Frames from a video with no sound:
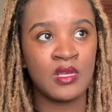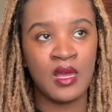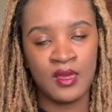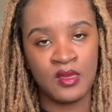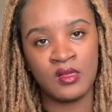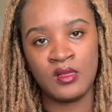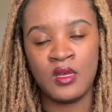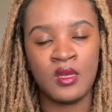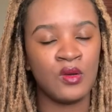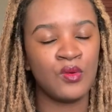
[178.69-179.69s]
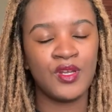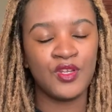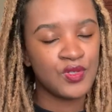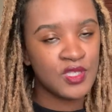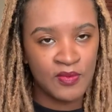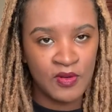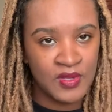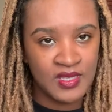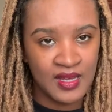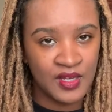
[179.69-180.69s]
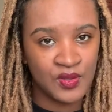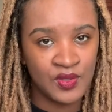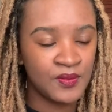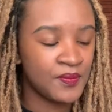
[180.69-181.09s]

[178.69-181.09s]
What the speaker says: aisle or in your supplements aisle.